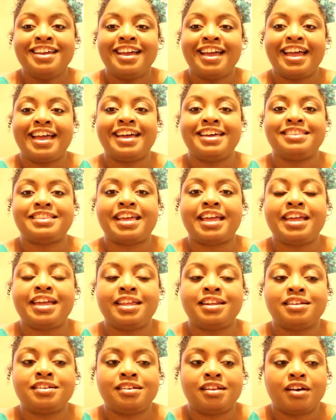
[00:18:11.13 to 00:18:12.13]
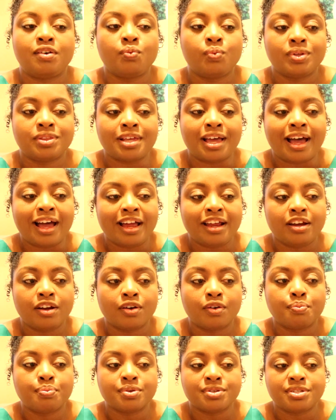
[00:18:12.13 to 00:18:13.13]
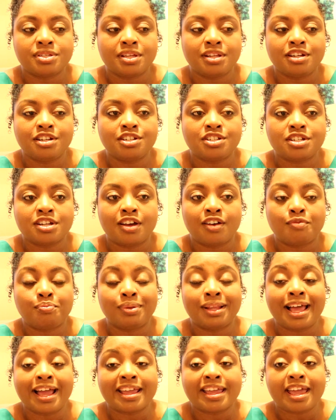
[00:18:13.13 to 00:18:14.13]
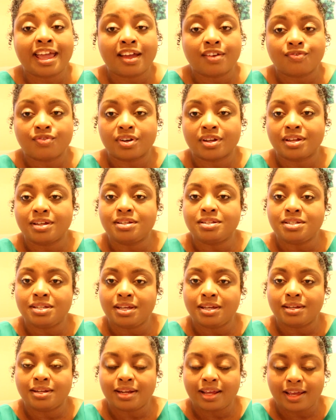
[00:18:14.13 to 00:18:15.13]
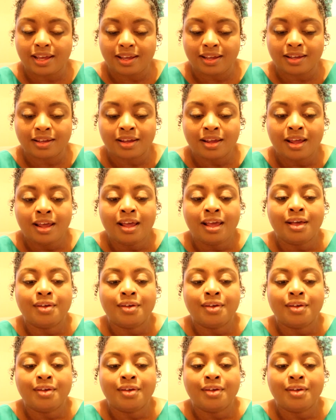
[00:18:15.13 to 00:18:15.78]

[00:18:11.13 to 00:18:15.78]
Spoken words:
and they ended up with a higher percentage of black African DNA